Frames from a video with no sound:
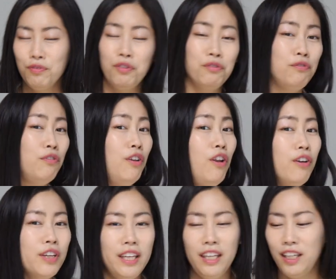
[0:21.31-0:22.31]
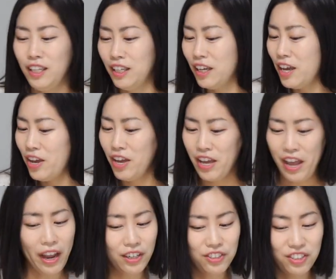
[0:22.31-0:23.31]
for vlogging,
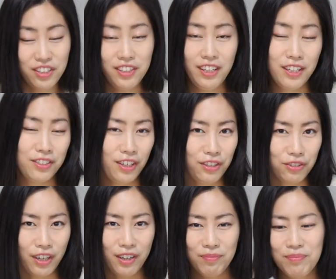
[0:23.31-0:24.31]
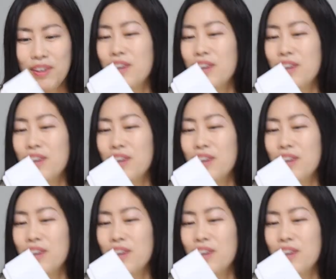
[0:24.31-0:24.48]
action, etc.